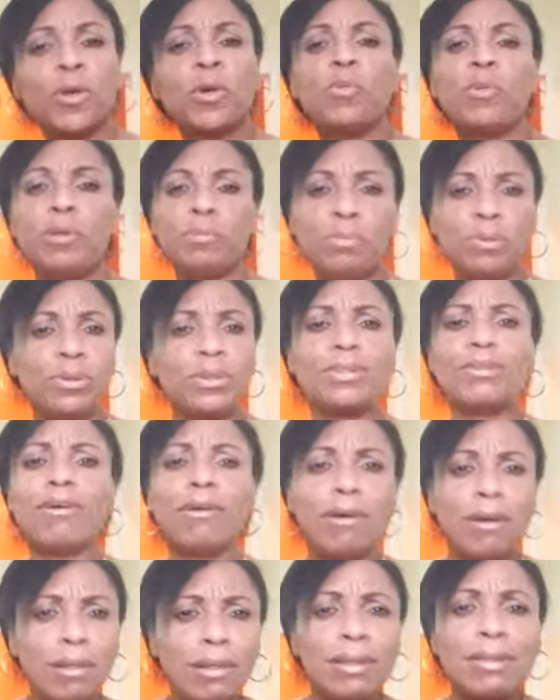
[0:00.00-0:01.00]
we put
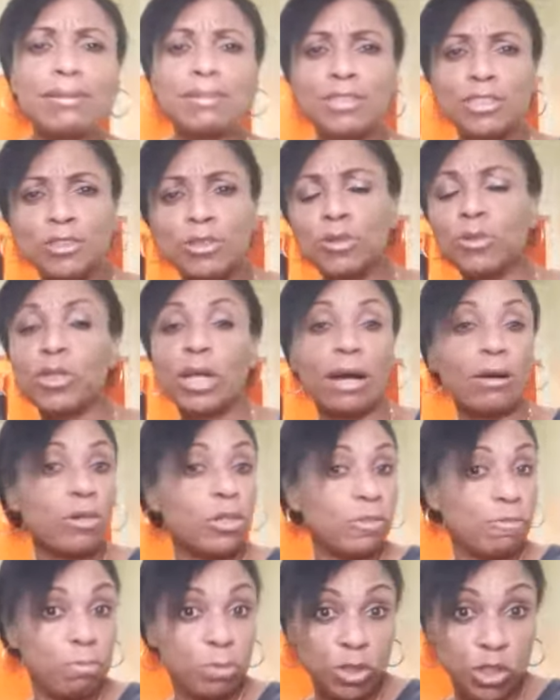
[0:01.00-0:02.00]
little, I could
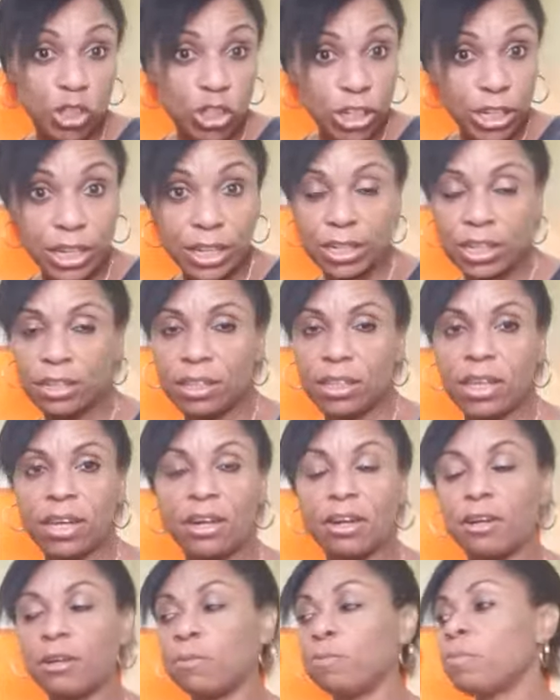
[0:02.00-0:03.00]
have put chicken in
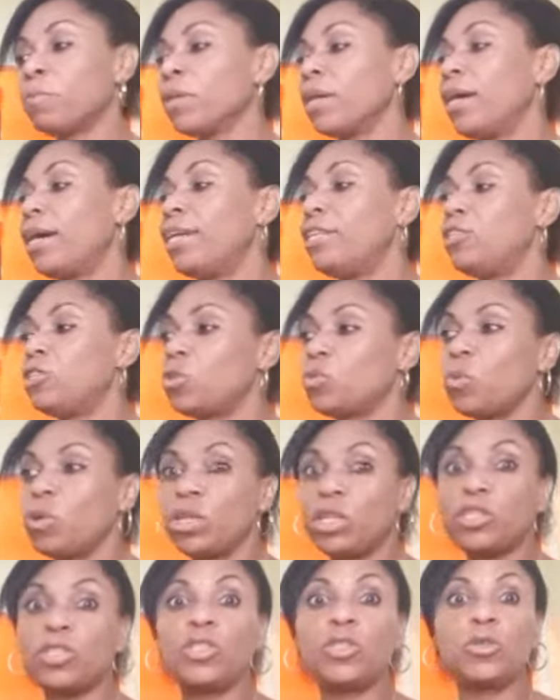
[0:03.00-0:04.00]
there. I just
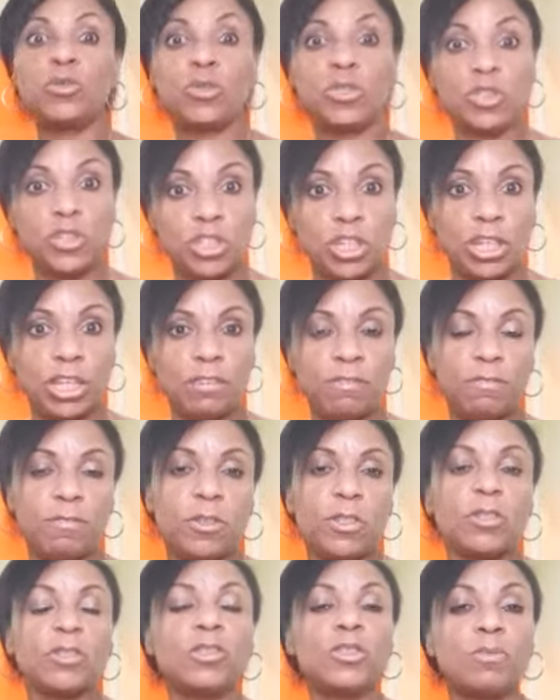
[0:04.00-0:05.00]
wanted to use the chicken
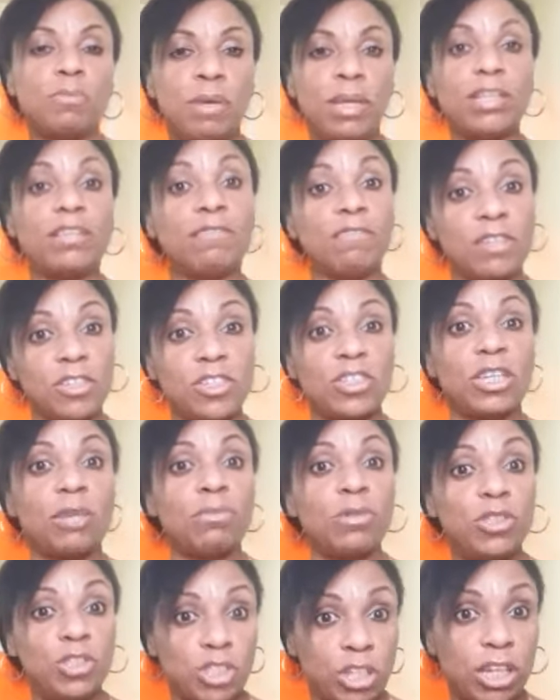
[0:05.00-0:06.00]
foot to make the
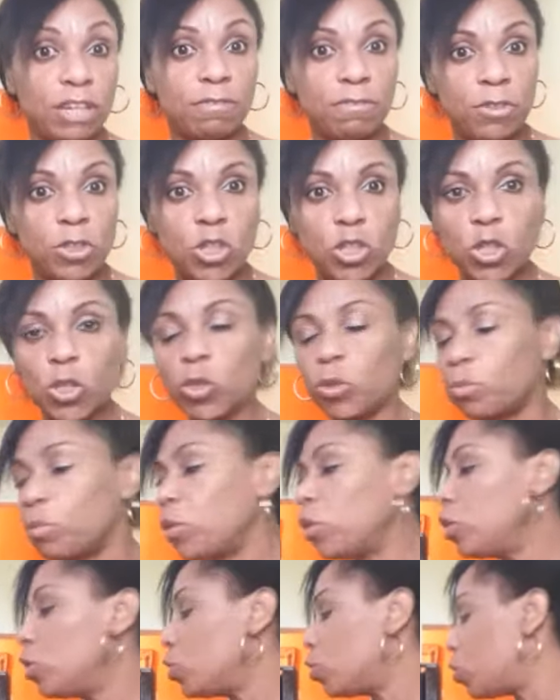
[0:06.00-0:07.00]
vegetable chicken foot soup.
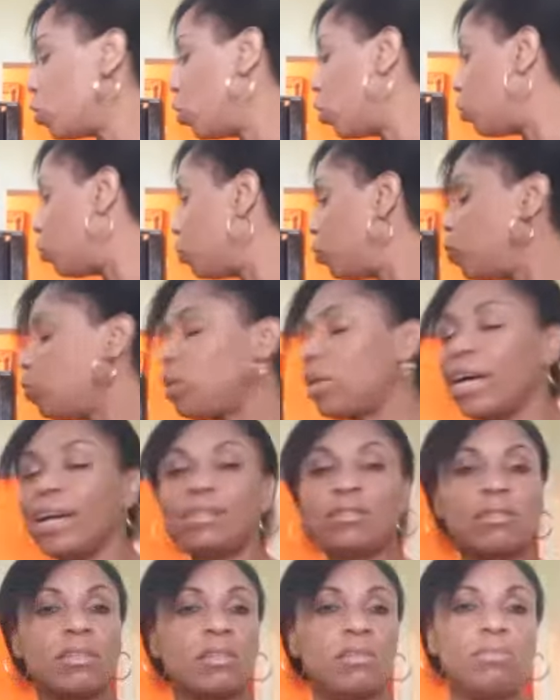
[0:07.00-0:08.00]
So you
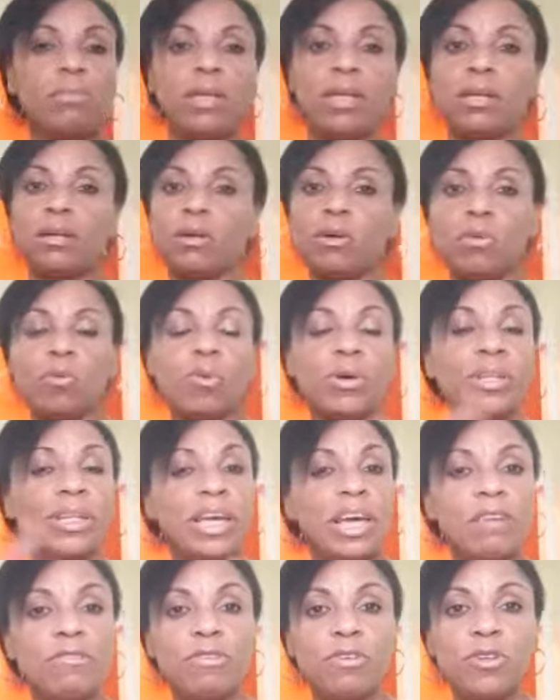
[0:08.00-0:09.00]
guys can make
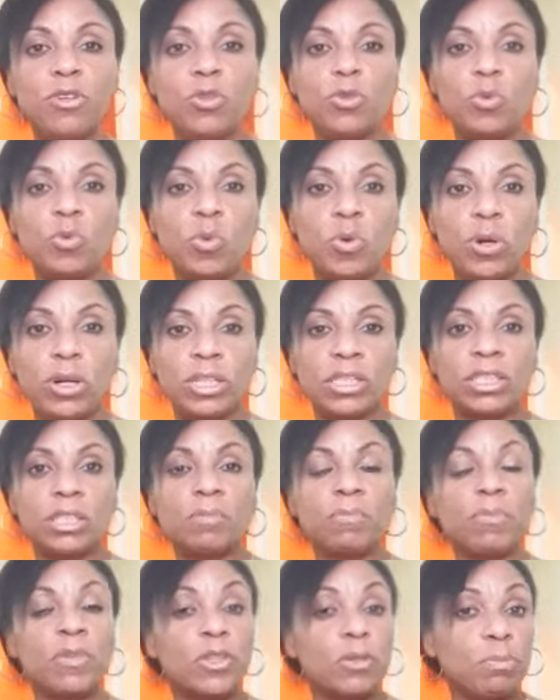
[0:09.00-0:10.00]
whatever you want
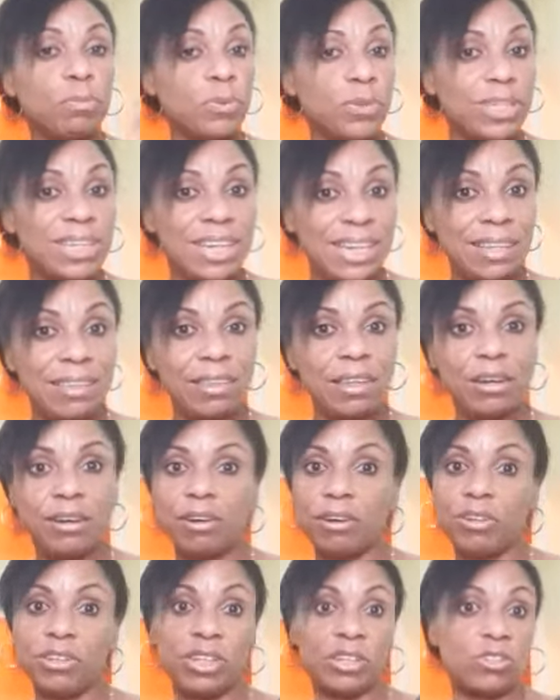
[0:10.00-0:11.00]
to put in there,
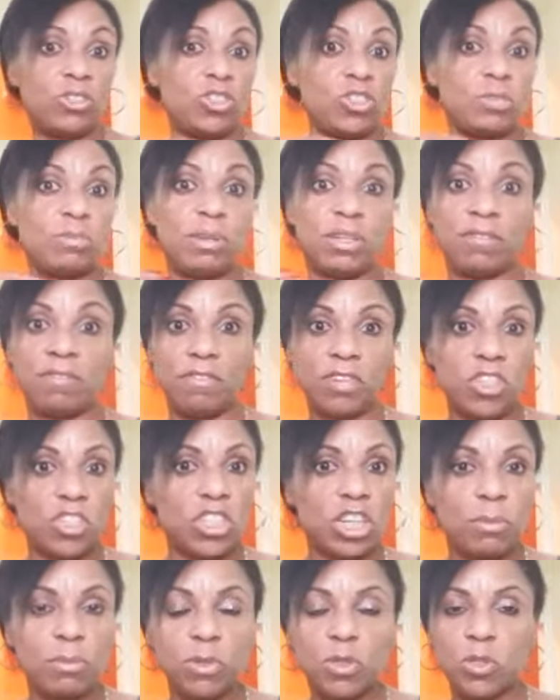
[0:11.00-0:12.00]
or you could just make a
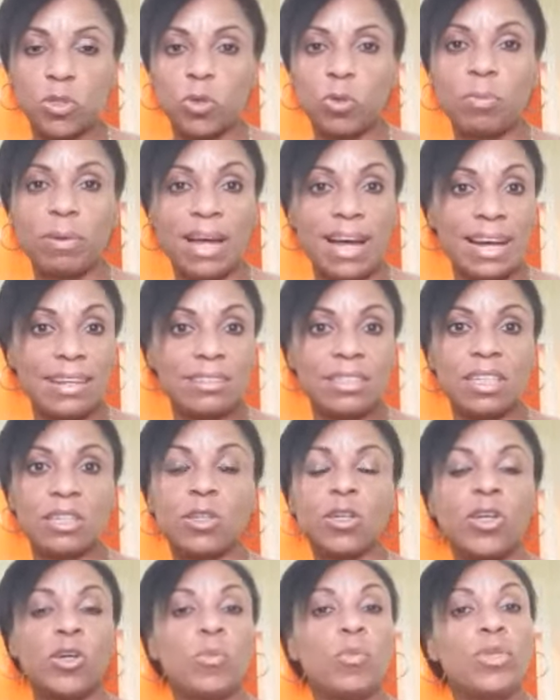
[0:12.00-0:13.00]
vegetable soup as it
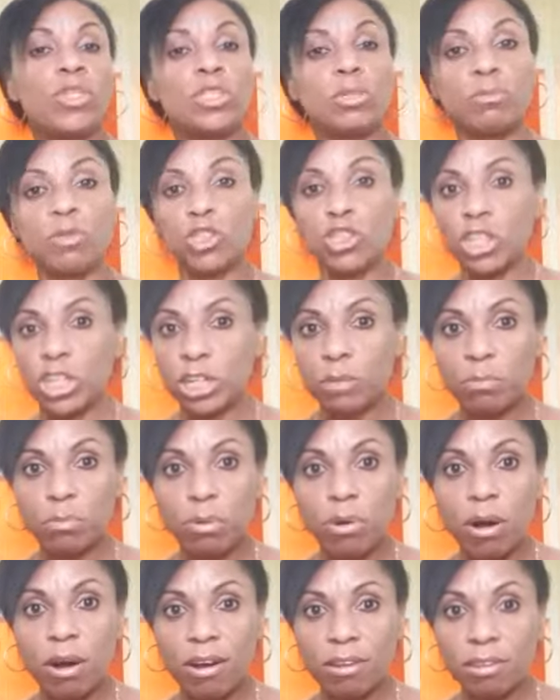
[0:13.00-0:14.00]
with some chicken
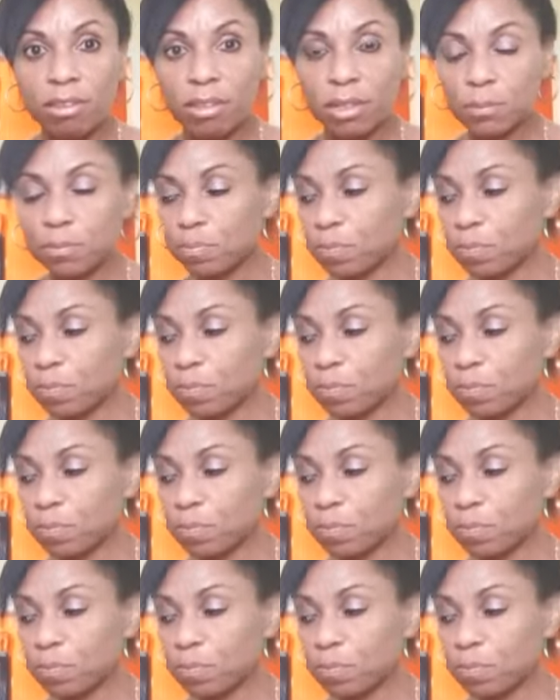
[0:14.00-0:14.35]
broth